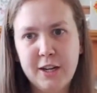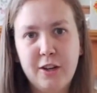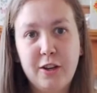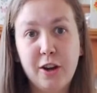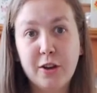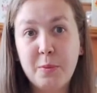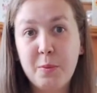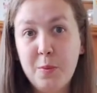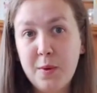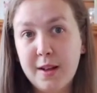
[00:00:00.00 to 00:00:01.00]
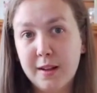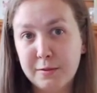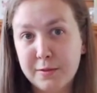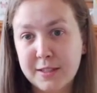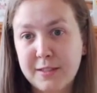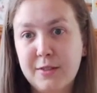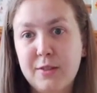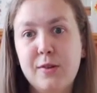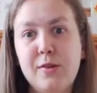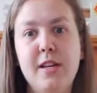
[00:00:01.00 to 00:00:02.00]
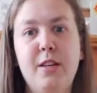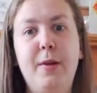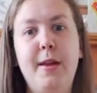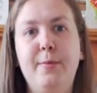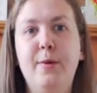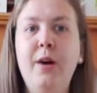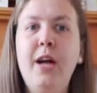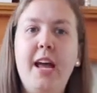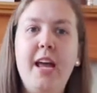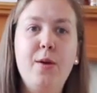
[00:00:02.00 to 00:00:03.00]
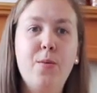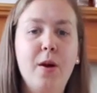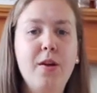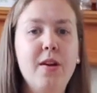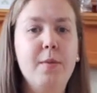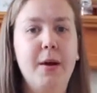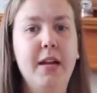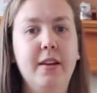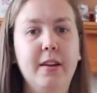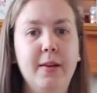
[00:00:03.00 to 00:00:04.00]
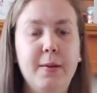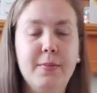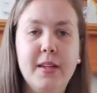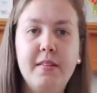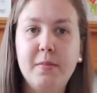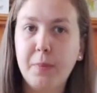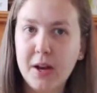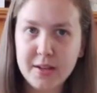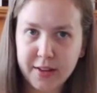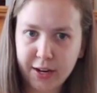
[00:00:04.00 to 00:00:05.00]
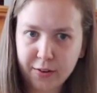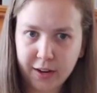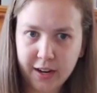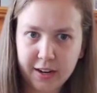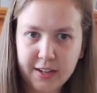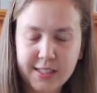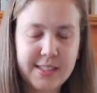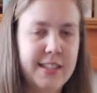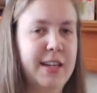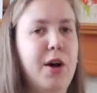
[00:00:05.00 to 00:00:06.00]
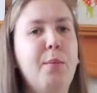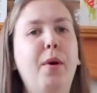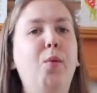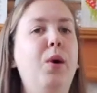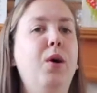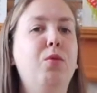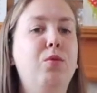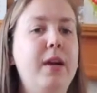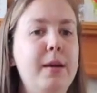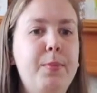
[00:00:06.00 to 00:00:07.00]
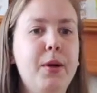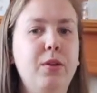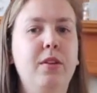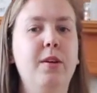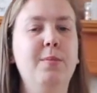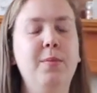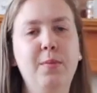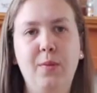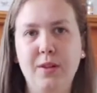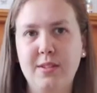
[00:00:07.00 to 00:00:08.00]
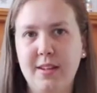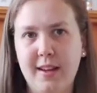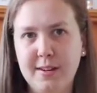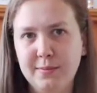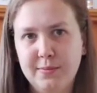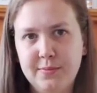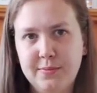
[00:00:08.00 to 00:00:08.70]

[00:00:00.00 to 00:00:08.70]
God will restore his people. He won't abandon them despite their crookedness, but will rebuild them once again.